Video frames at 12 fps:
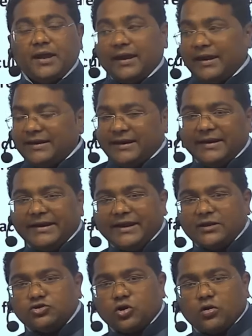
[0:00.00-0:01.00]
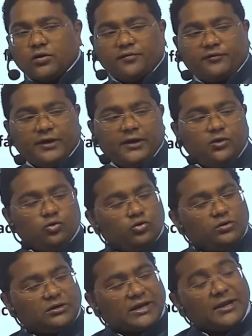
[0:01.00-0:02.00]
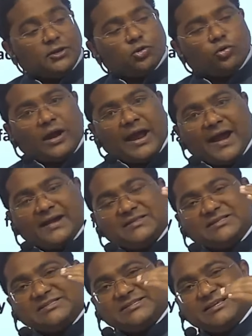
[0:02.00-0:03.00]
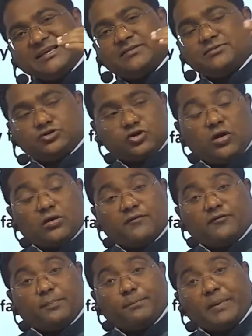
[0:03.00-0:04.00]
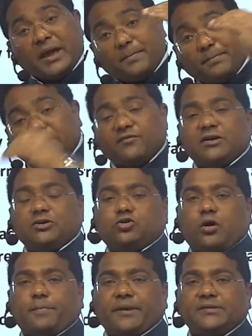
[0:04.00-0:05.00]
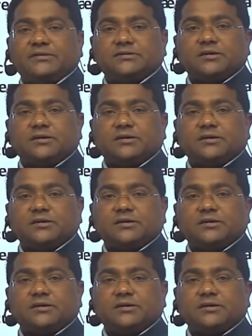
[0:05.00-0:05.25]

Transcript: In Indian geography, you try to add the GS geography paper 1 topics